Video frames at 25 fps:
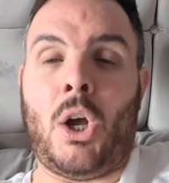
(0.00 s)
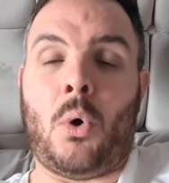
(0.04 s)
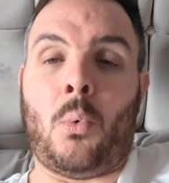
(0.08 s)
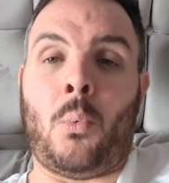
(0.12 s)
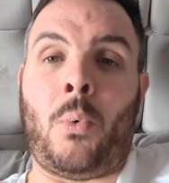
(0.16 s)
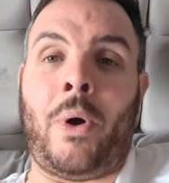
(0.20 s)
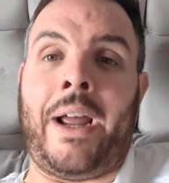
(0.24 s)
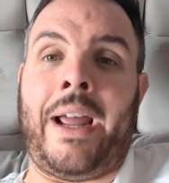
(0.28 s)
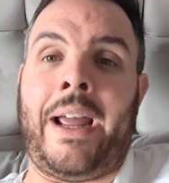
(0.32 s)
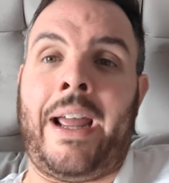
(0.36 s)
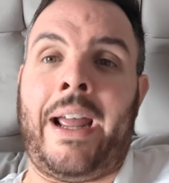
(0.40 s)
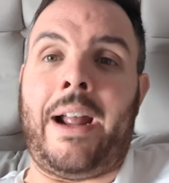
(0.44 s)

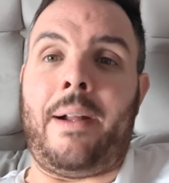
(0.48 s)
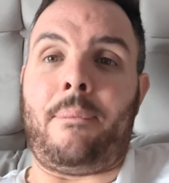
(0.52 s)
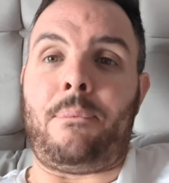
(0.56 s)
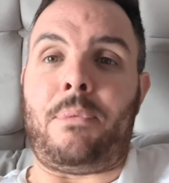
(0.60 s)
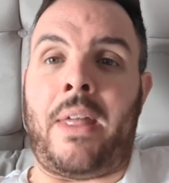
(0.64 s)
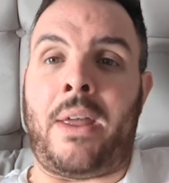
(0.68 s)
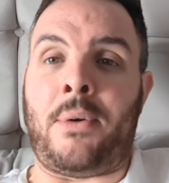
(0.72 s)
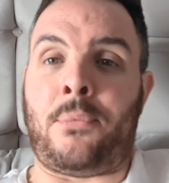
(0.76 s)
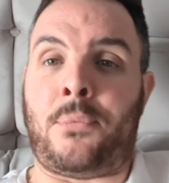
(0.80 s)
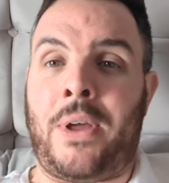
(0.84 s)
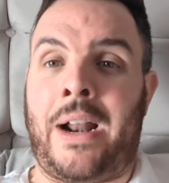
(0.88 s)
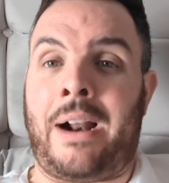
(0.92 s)
Where
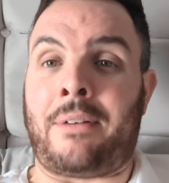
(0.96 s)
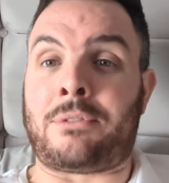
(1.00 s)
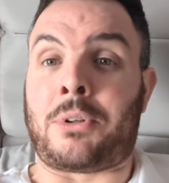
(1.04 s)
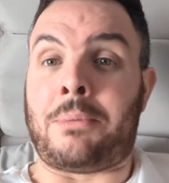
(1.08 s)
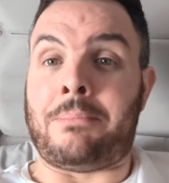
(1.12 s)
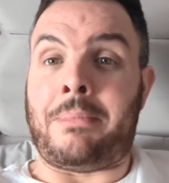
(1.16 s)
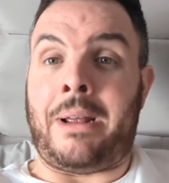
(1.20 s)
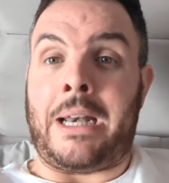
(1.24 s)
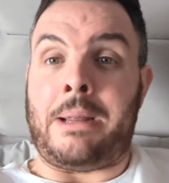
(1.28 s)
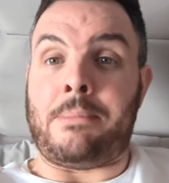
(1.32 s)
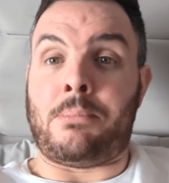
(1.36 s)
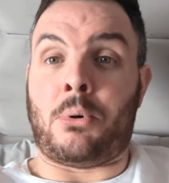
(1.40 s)
if you have the
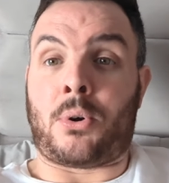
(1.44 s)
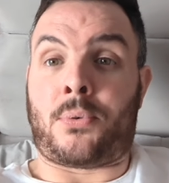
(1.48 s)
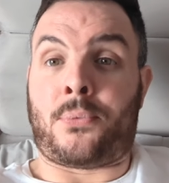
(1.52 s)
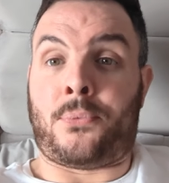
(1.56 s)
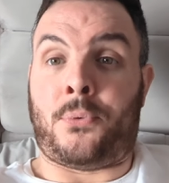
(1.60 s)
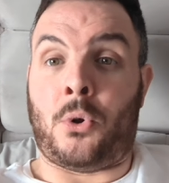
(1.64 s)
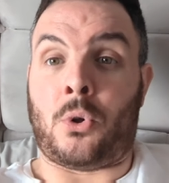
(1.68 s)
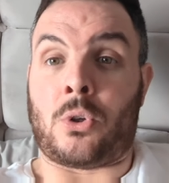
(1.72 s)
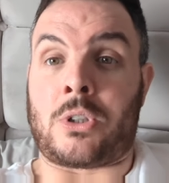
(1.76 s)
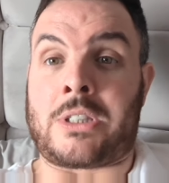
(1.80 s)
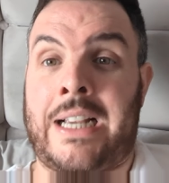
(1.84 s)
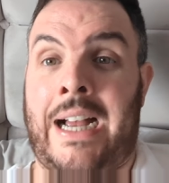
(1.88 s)
minibus
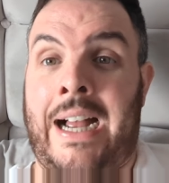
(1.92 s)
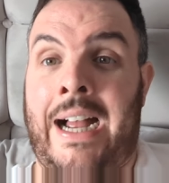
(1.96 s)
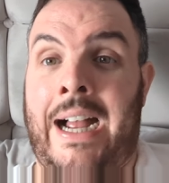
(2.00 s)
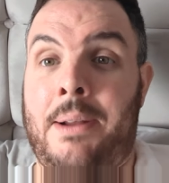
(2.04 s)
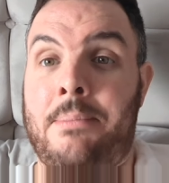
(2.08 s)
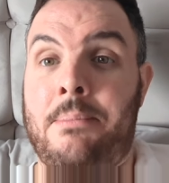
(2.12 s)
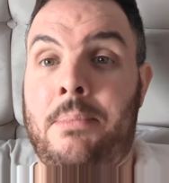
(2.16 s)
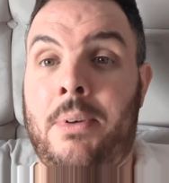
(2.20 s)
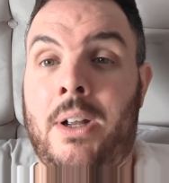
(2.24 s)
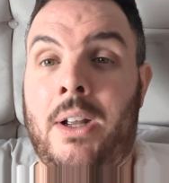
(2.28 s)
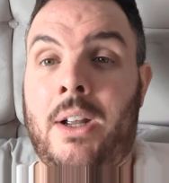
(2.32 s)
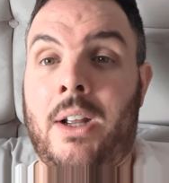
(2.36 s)
full
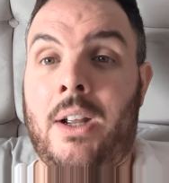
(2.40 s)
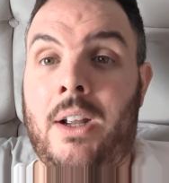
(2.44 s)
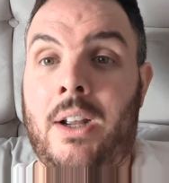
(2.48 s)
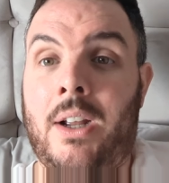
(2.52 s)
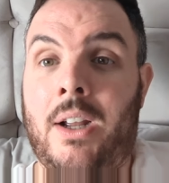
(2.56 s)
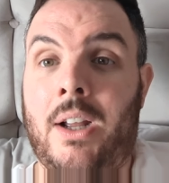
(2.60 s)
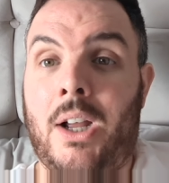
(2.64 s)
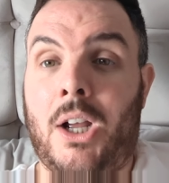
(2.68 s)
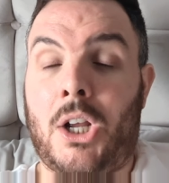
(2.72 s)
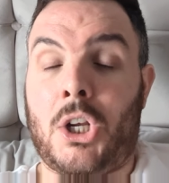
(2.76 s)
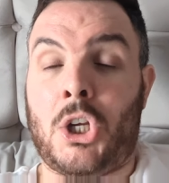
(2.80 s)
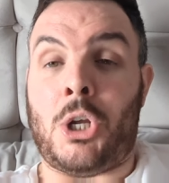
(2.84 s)
time,
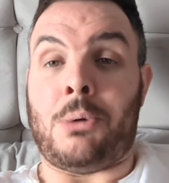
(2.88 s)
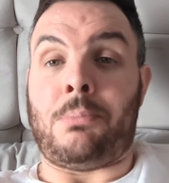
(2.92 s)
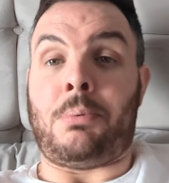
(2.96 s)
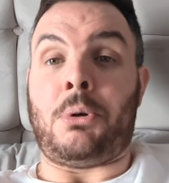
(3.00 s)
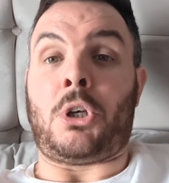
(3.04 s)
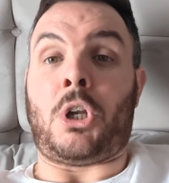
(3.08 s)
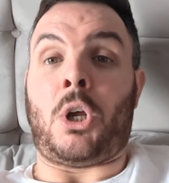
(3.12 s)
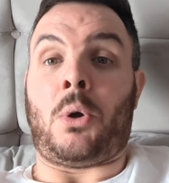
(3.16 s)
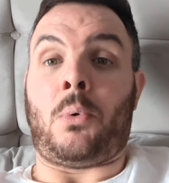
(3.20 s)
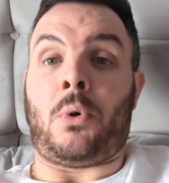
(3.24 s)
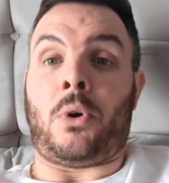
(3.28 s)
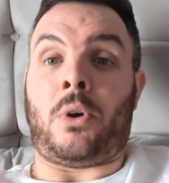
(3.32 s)
you'd be
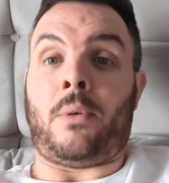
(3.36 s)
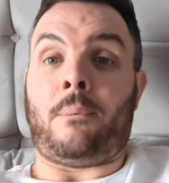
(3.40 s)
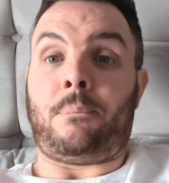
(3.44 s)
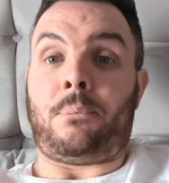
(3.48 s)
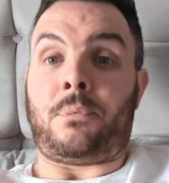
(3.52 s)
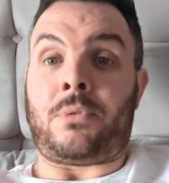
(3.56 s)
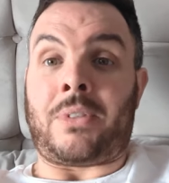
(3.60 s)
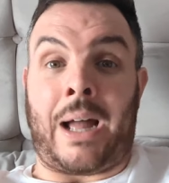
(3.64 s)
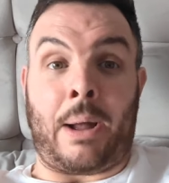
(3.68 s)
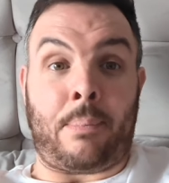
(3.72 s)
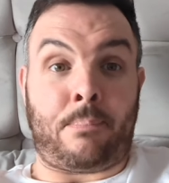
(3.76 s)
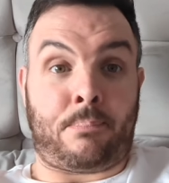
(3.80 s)
doing
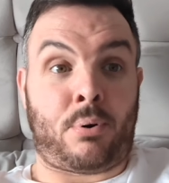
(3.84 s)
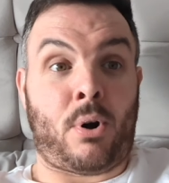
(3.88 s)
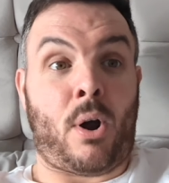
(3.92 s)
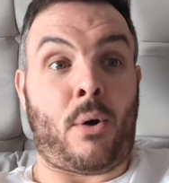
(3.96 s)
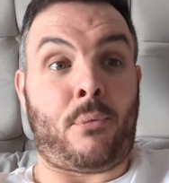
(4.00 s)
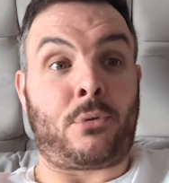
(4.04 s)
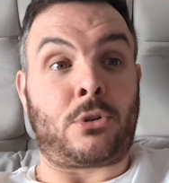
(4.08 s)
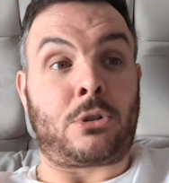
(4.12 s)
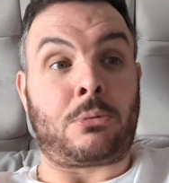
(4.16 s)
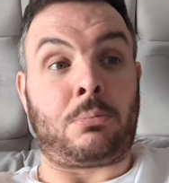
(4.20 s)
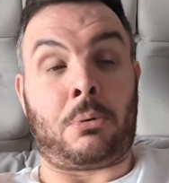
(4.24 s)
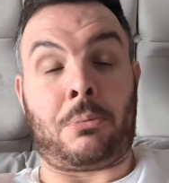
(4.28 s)
that
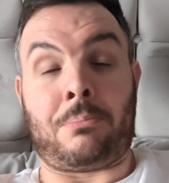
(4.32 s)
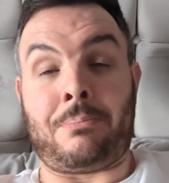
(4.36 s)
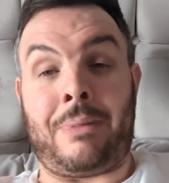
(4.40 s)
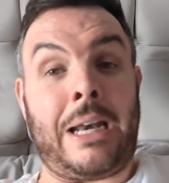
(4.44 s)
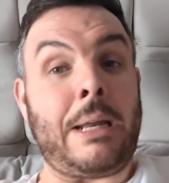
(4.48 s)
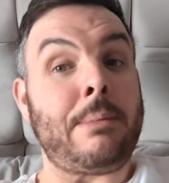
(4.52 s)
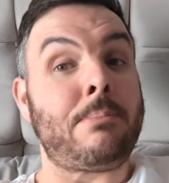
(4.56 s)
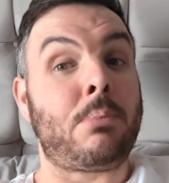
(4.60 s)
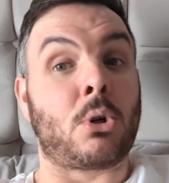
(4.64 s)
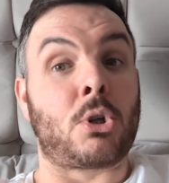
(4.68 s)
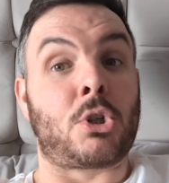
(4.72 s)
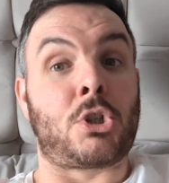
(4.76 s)
profitable
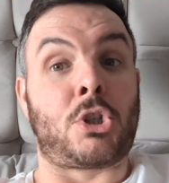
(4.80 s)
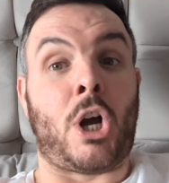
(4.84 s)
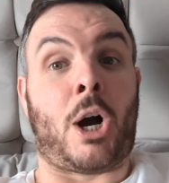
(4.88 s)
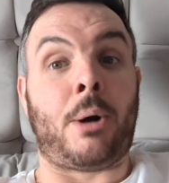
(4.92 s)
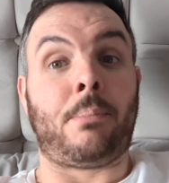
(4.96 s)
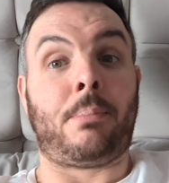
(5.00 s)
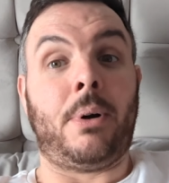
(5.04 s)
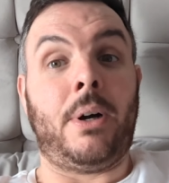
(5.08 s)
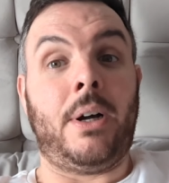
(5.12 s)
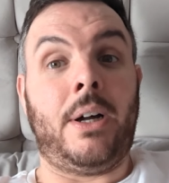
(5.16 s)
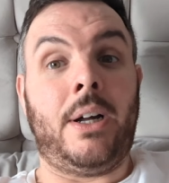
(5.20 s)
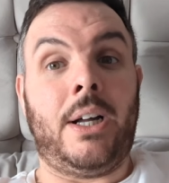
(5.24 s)
minibus
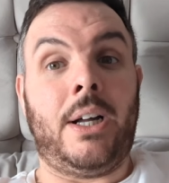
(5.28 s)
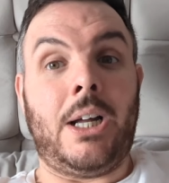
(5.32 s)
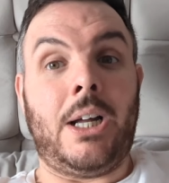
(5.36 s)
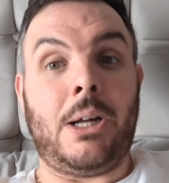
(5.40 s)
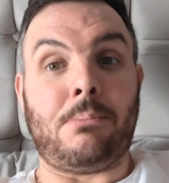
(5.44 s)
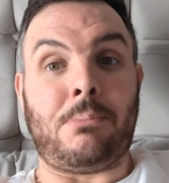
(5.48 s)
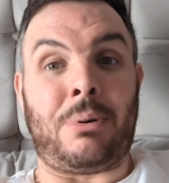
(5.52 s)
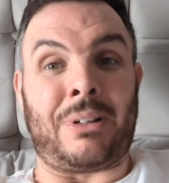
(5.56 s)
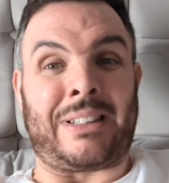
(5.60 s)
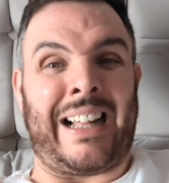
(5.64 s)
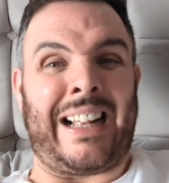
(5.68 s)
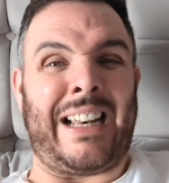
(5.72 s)
job,
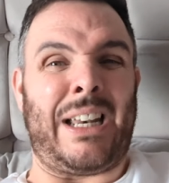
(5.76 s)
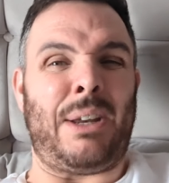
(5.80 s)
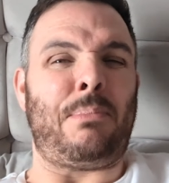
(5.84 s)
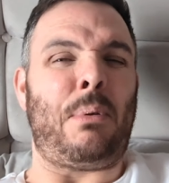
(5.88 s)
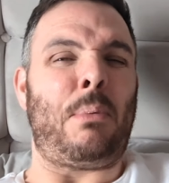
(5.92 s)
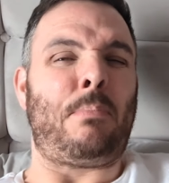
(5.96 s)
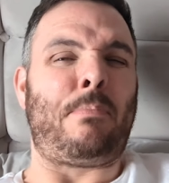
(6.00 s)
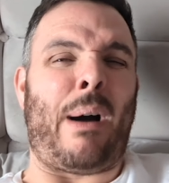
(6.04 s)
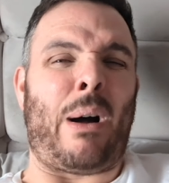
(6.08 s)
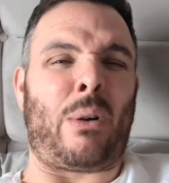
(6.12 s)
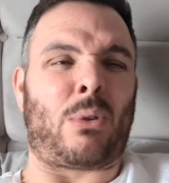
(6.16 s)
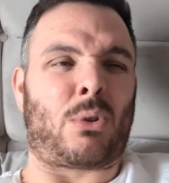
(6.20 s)
but then you'd be
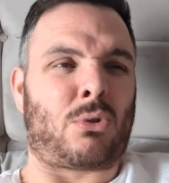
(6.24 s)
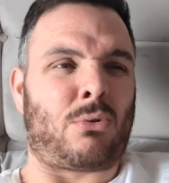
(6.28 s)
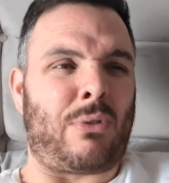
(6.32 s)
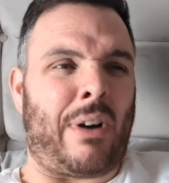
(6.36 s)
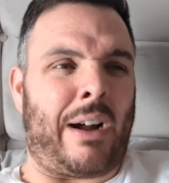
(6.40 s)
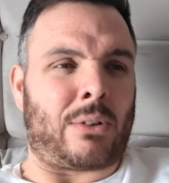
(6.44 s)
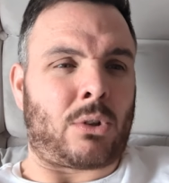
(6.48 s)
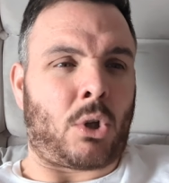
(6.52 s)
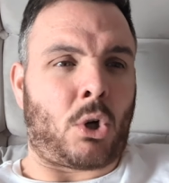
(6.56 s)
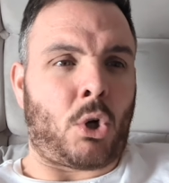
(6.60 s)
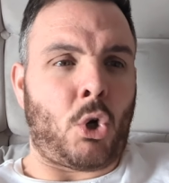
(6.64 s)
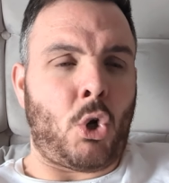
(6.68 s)
bouncing
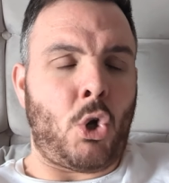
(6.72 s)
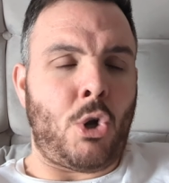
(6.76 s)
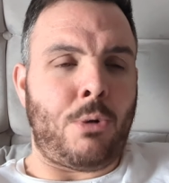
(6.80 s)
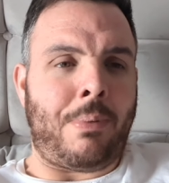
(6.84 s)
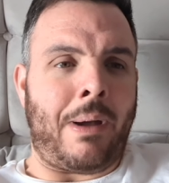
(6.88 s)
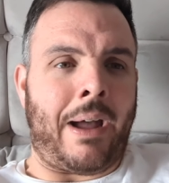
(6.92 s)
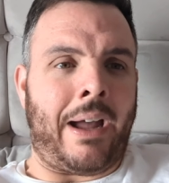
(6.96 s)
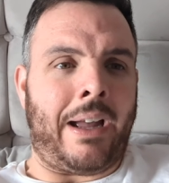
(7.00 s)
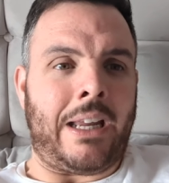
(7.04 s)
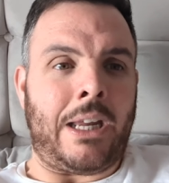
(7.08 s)
around on Uber.